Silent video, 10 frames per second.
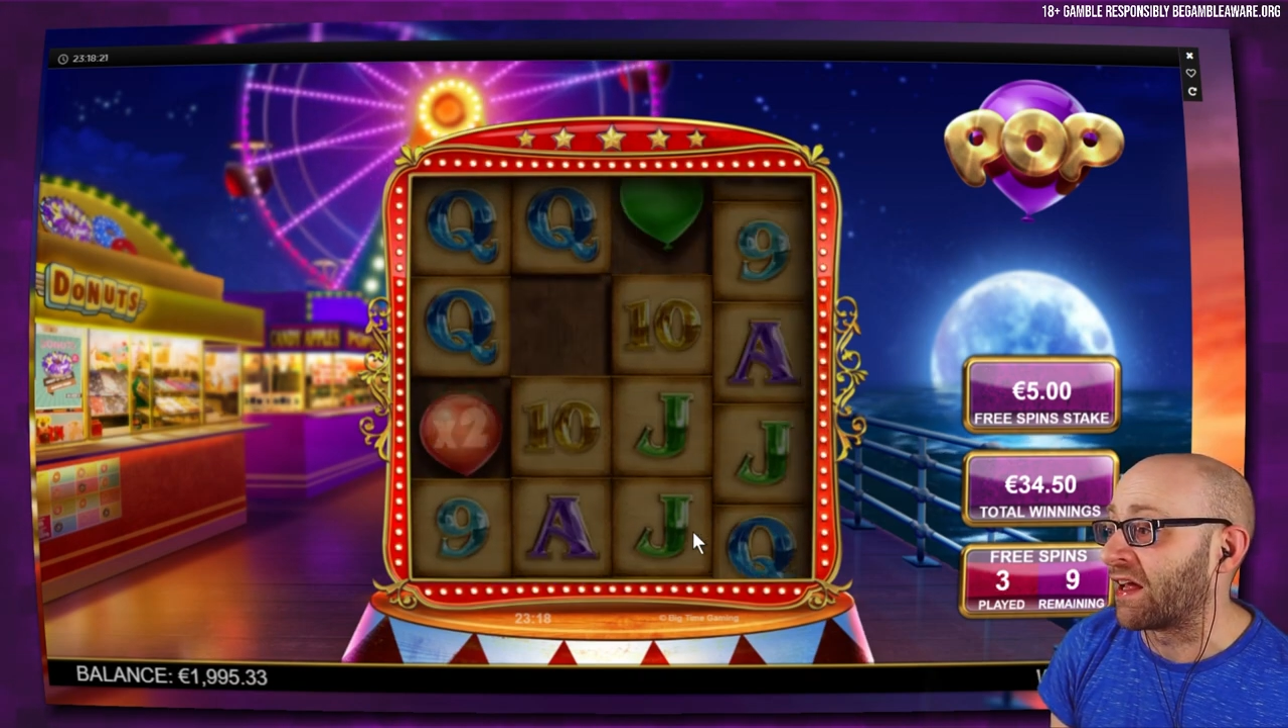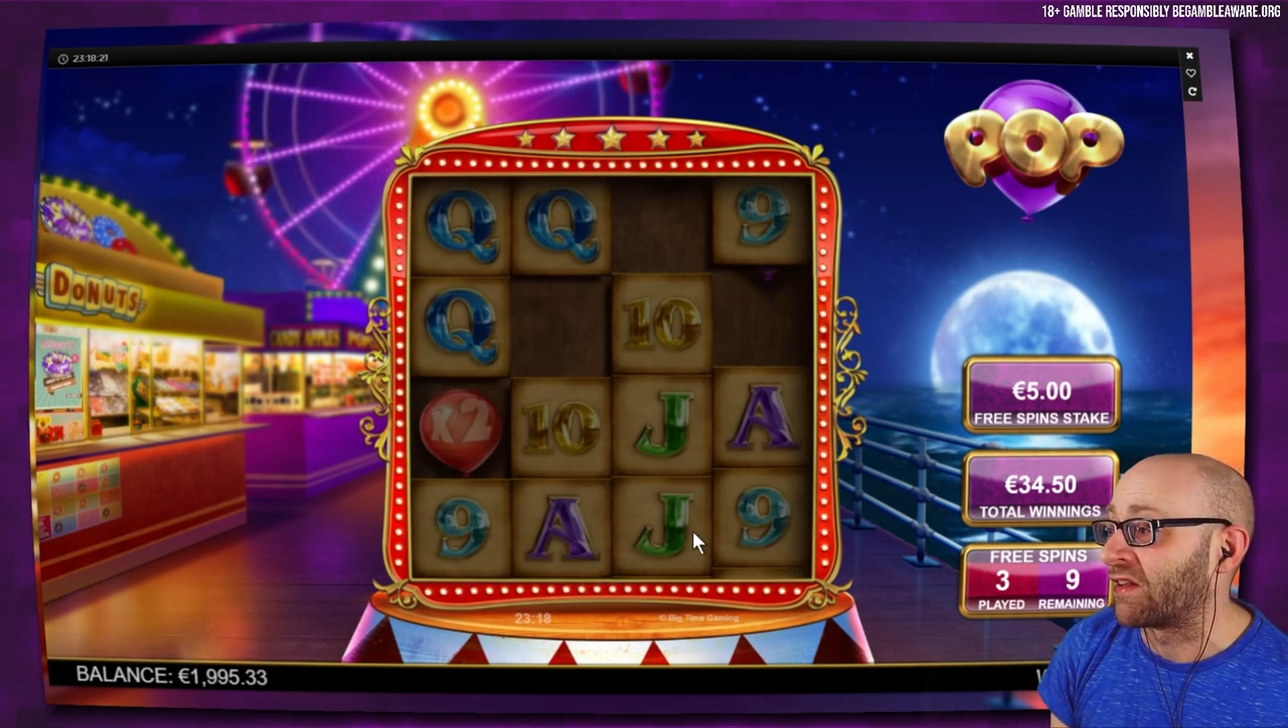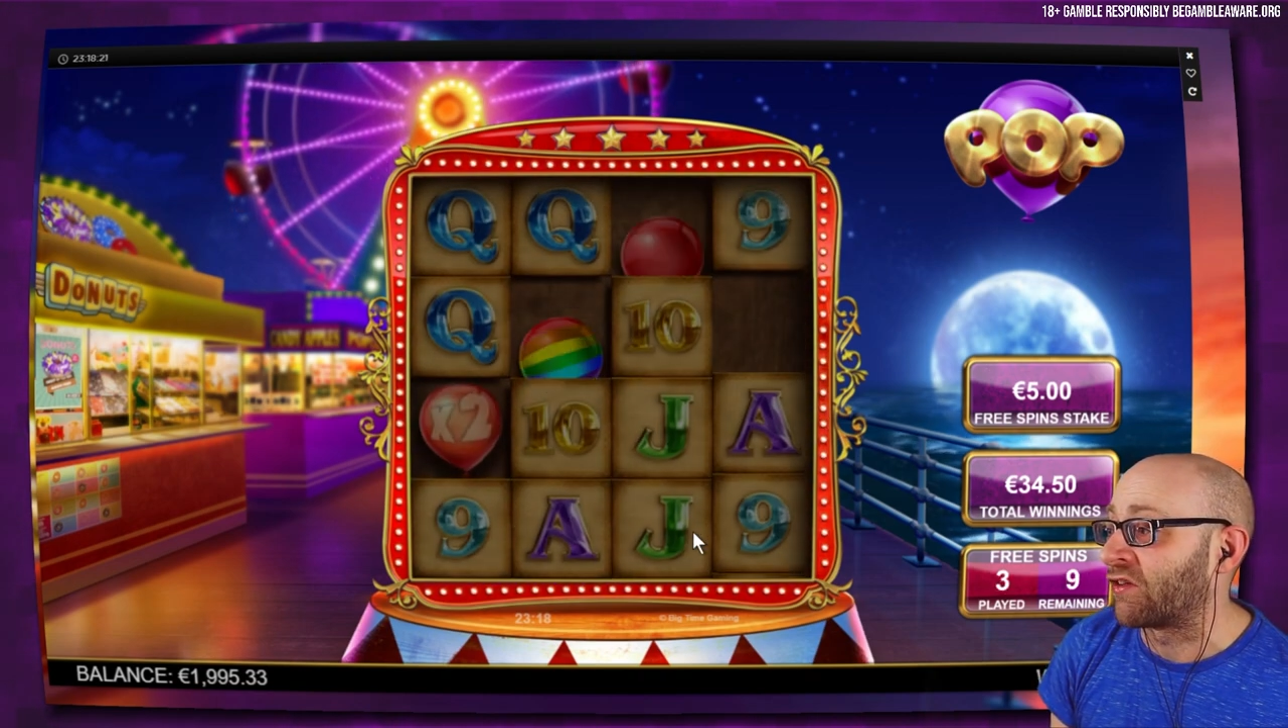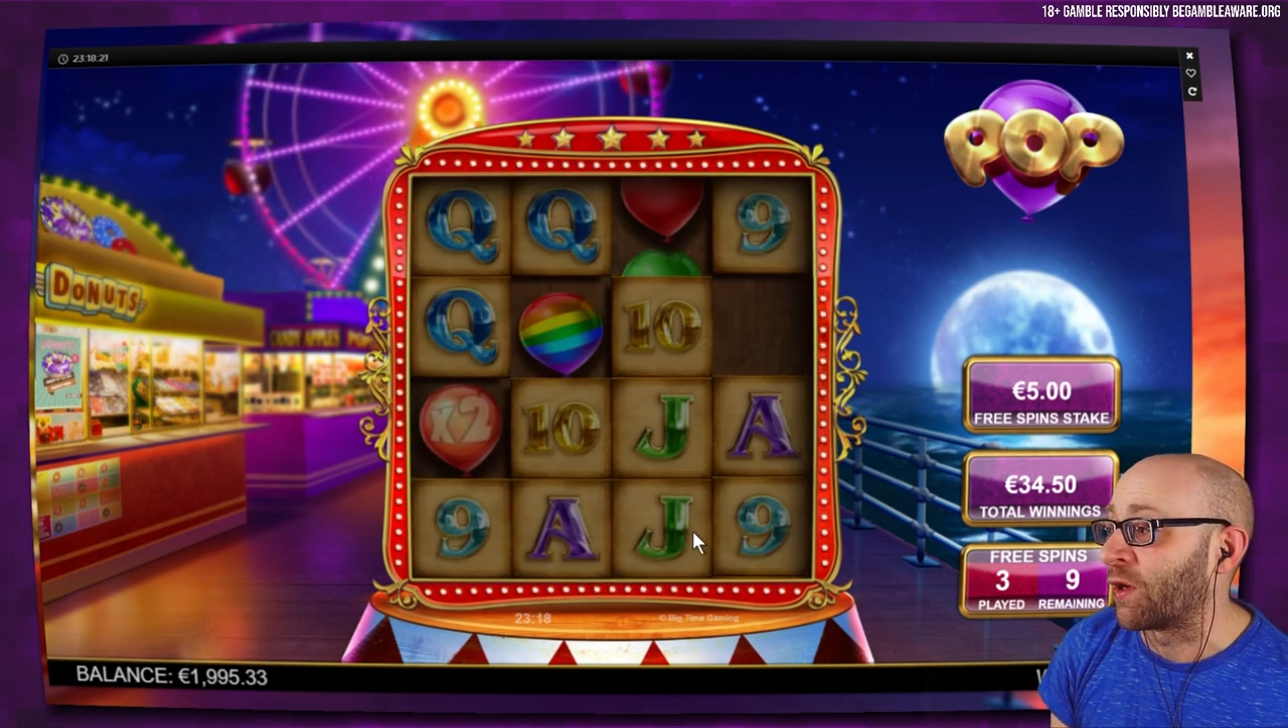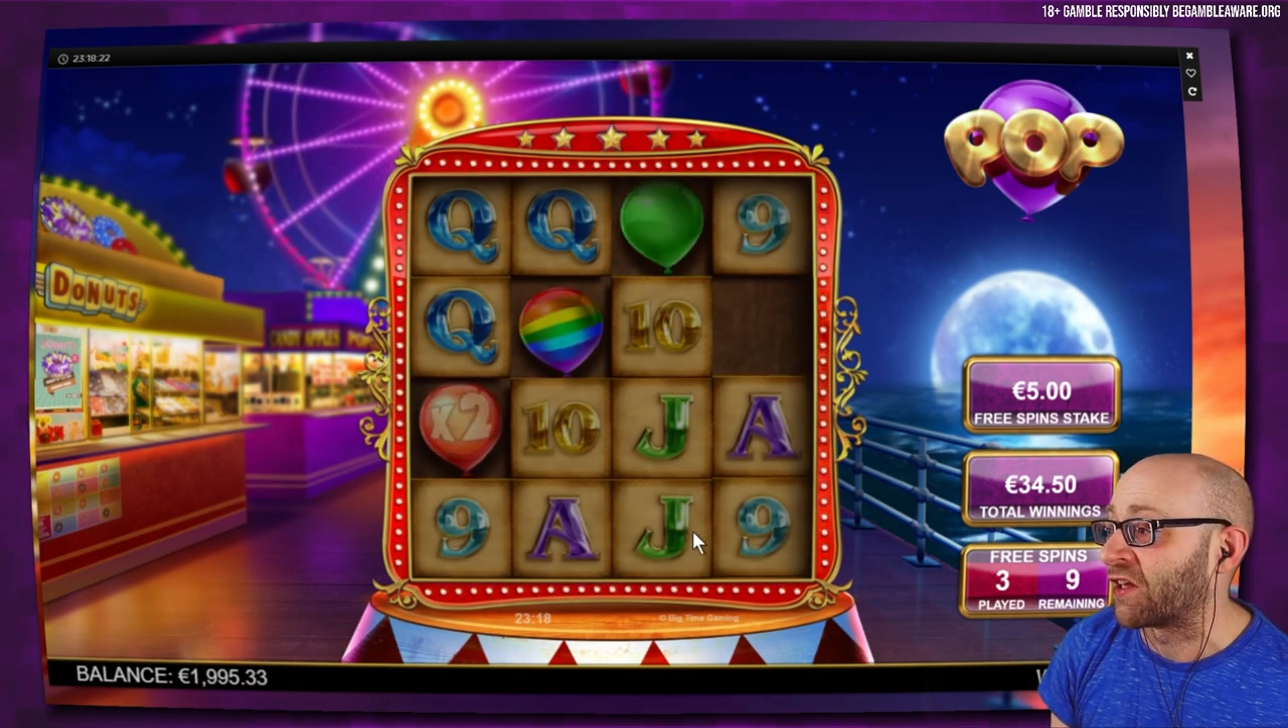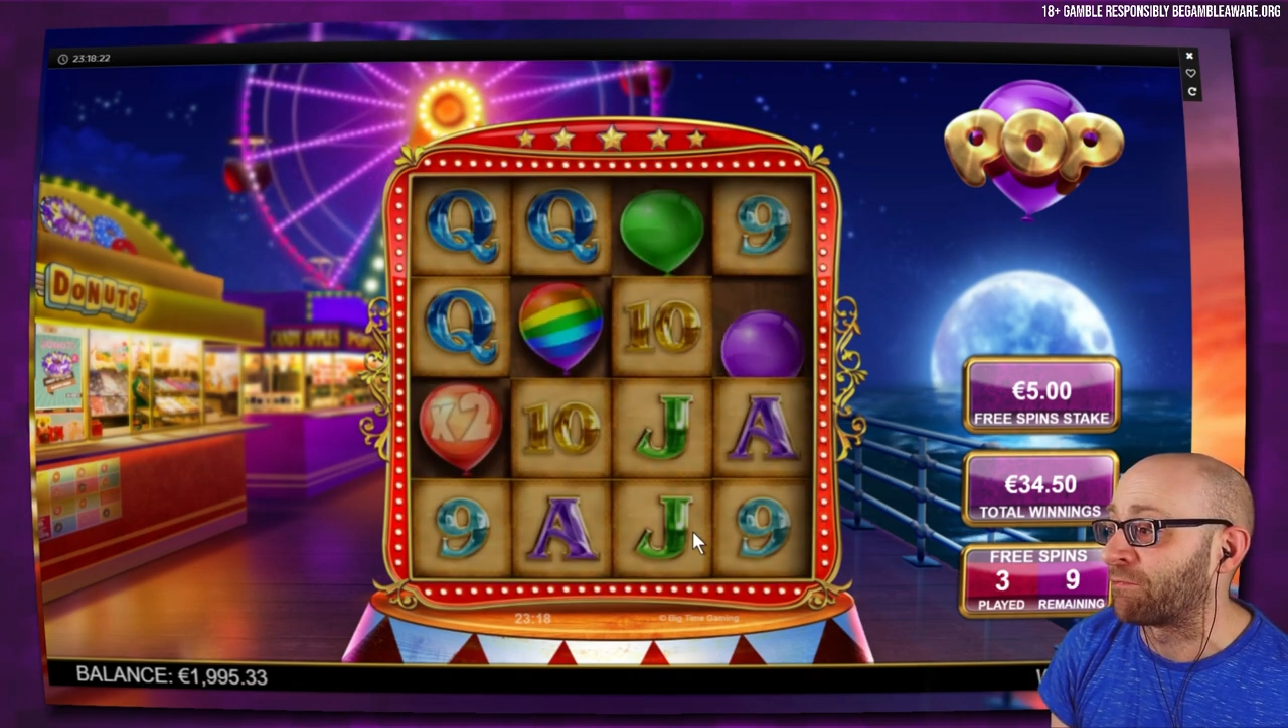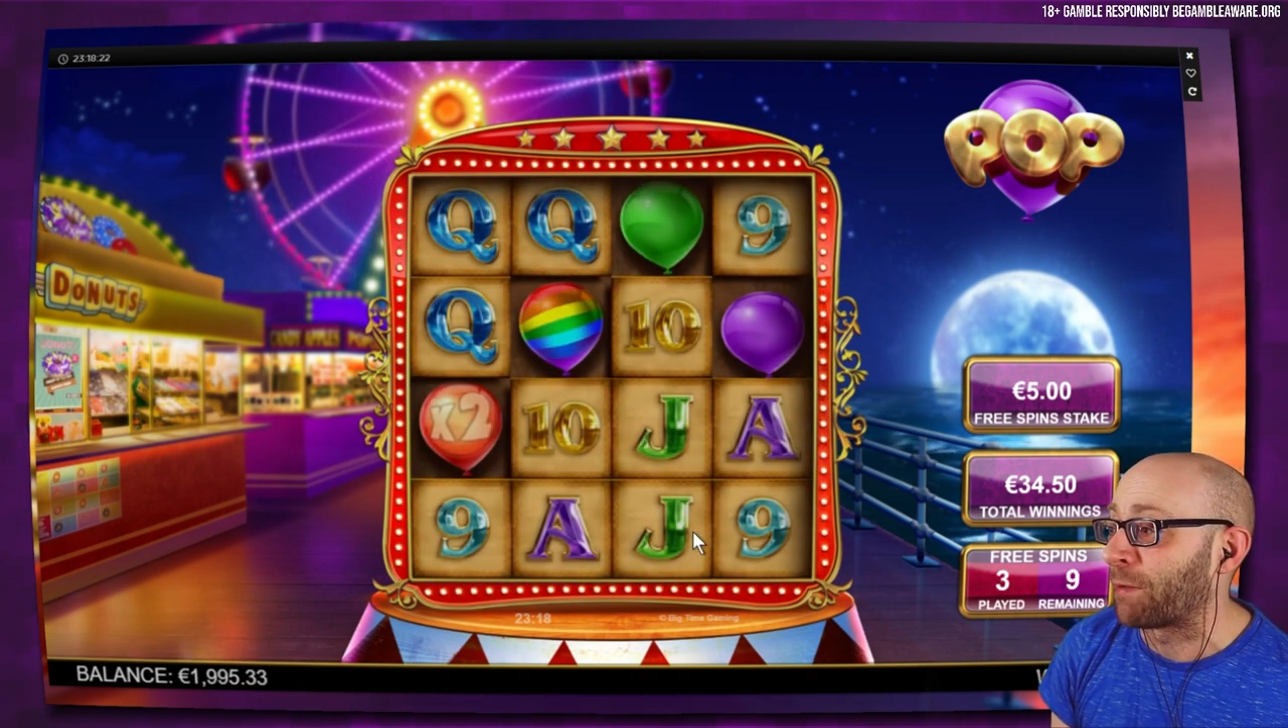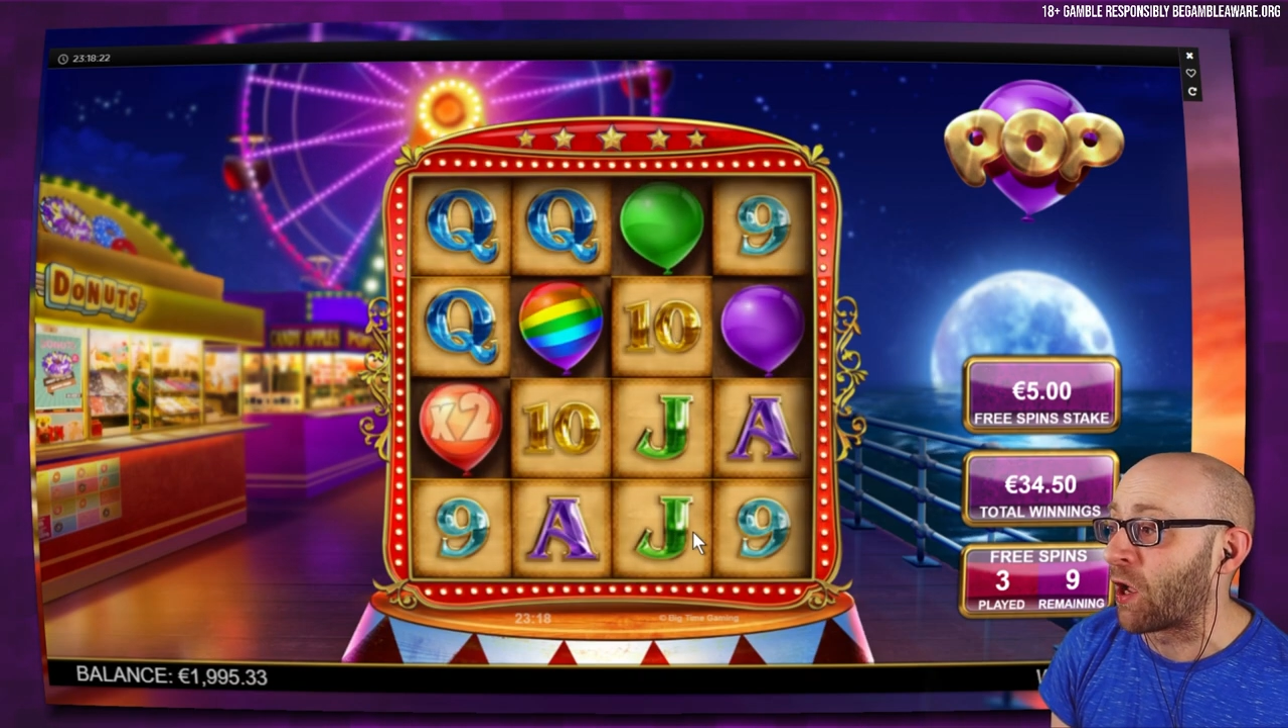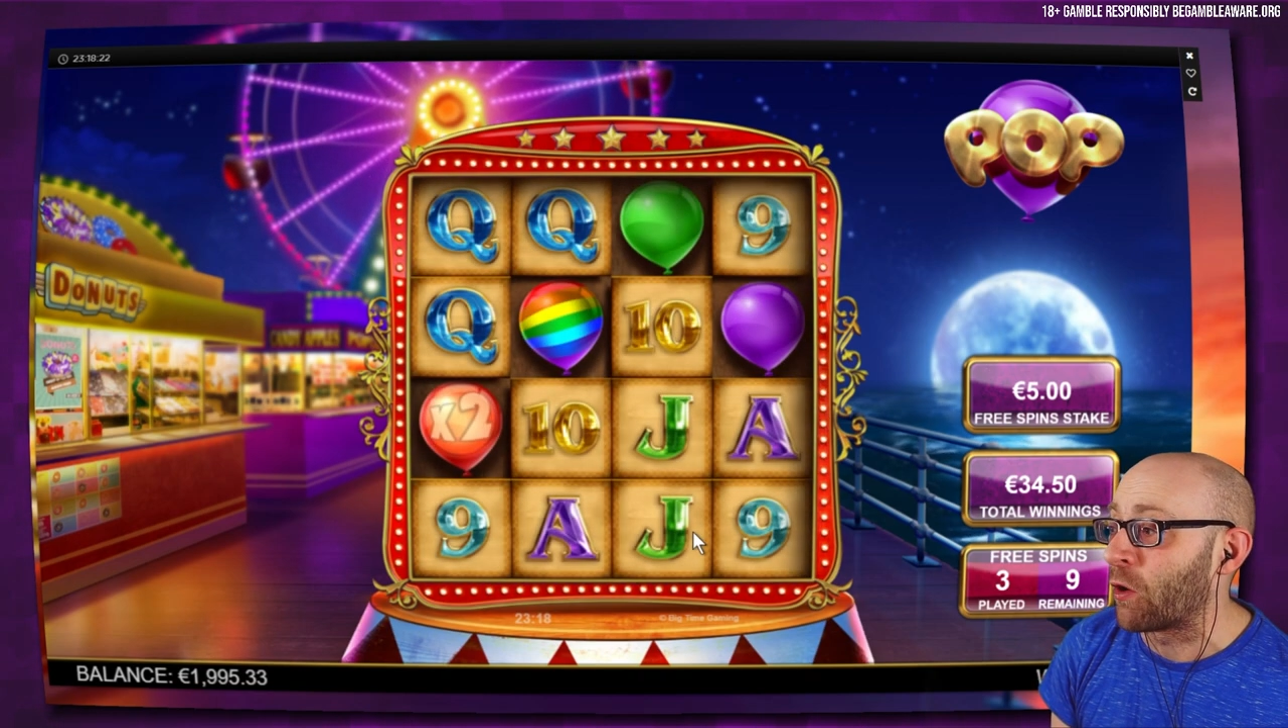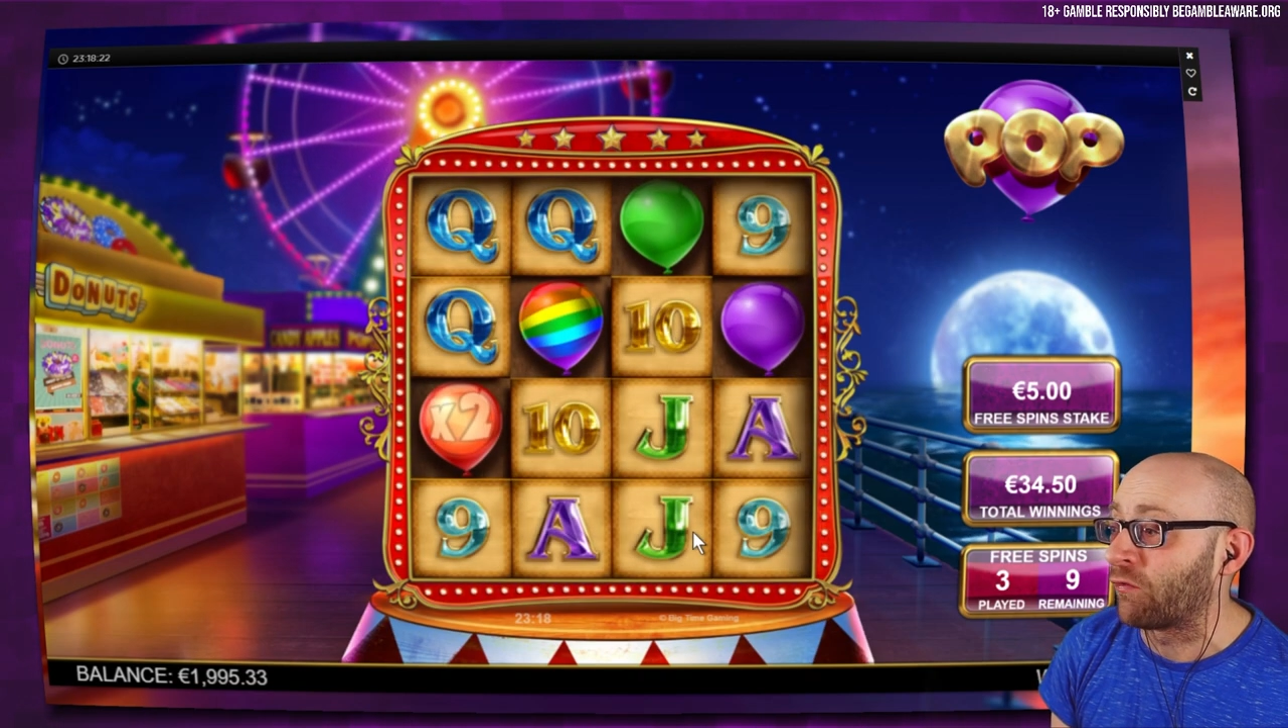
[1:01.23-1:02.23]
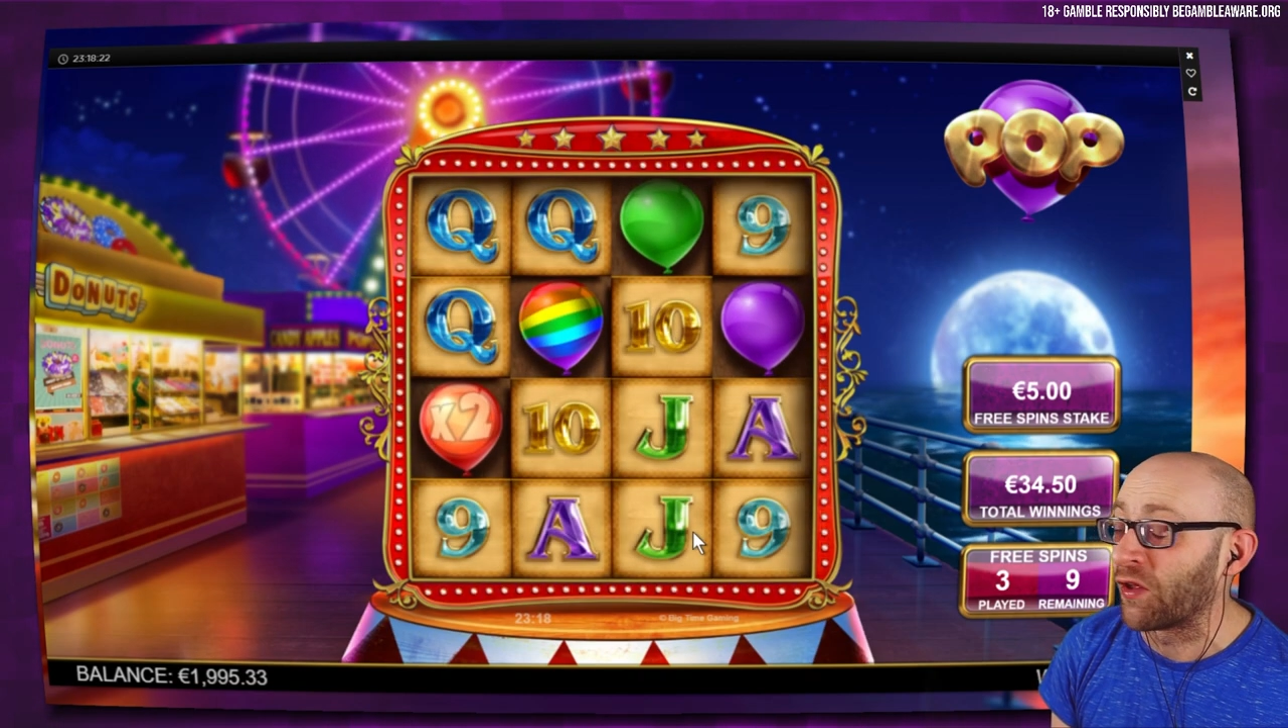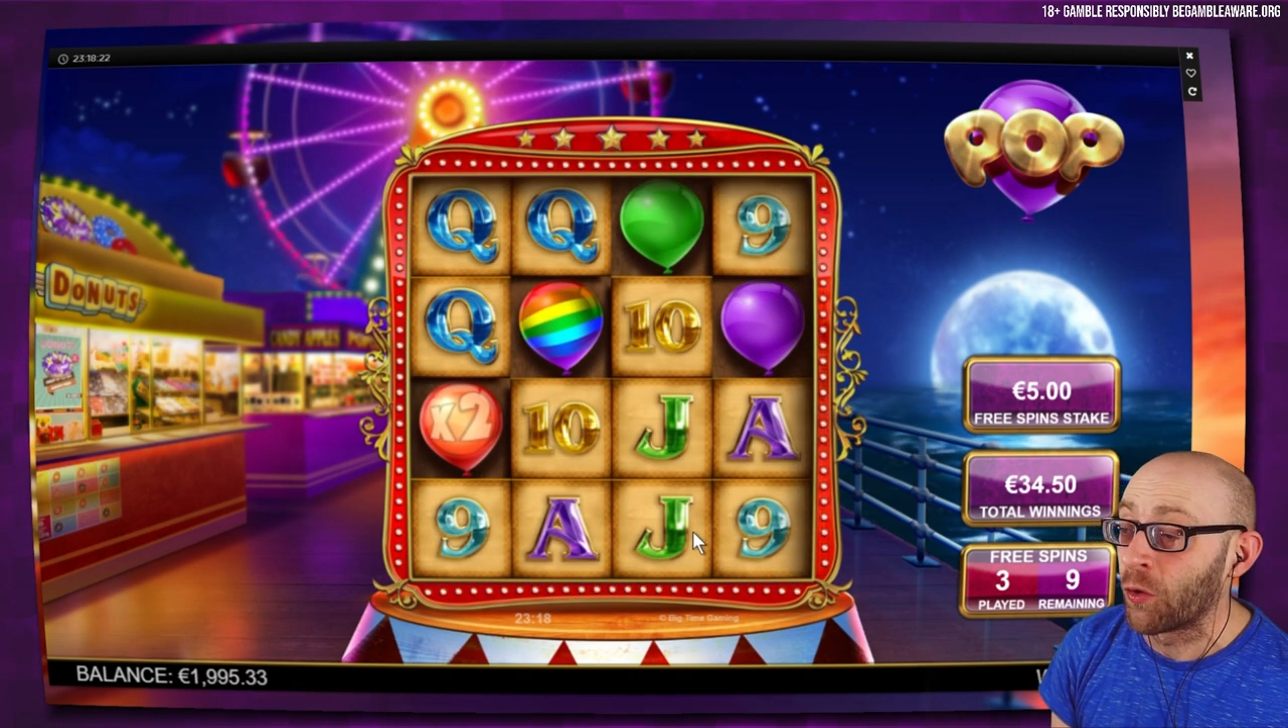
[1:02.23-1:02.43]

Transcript: to explode the